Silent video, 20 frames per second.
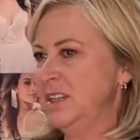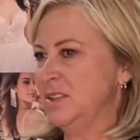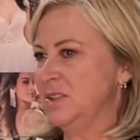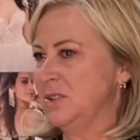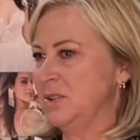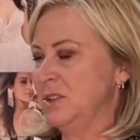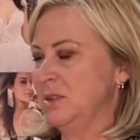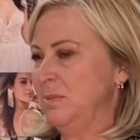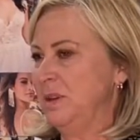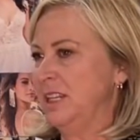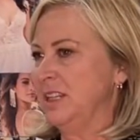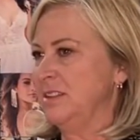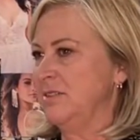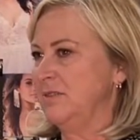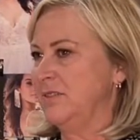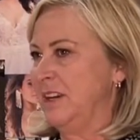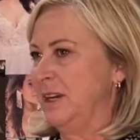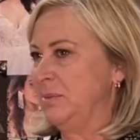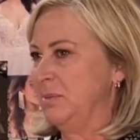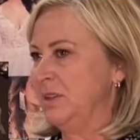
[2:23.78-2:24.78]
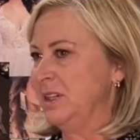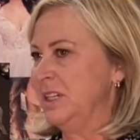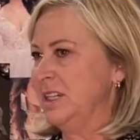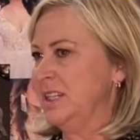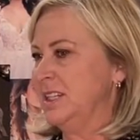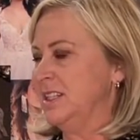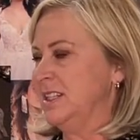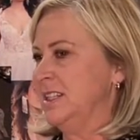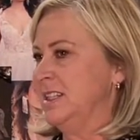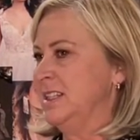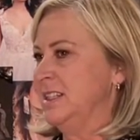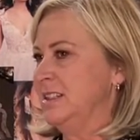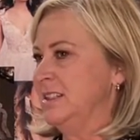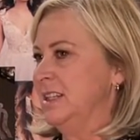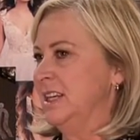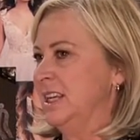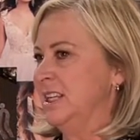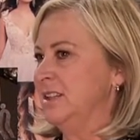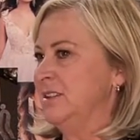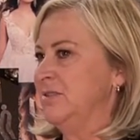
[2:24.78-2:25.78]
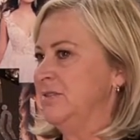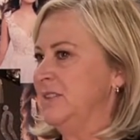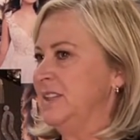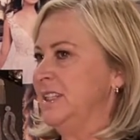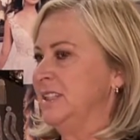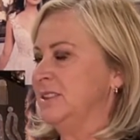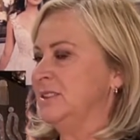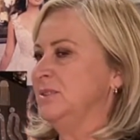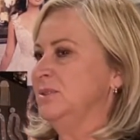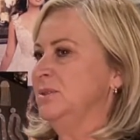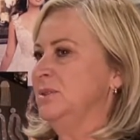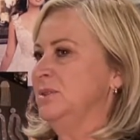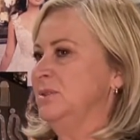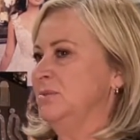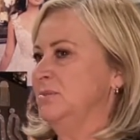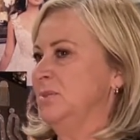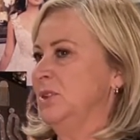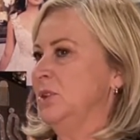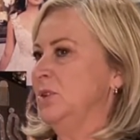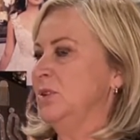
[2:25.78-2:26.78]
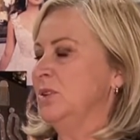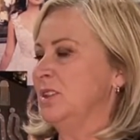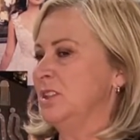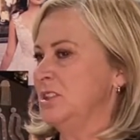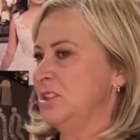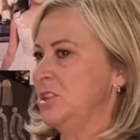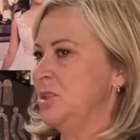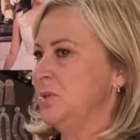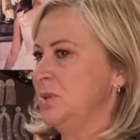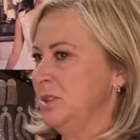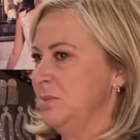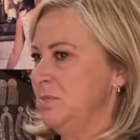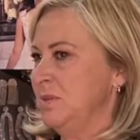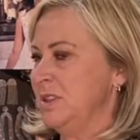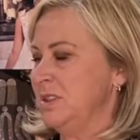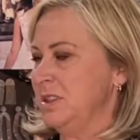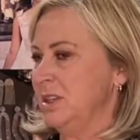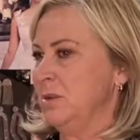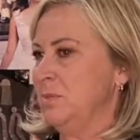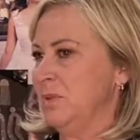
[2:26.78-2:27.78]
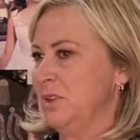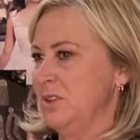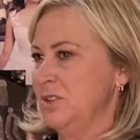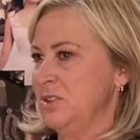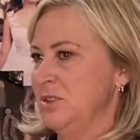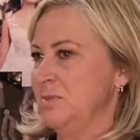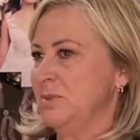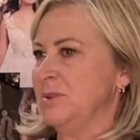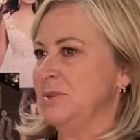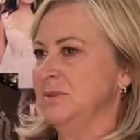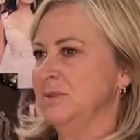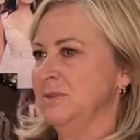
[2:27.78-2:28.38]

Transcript: it's all about the fabric and the feel. Haute couture, but approachable.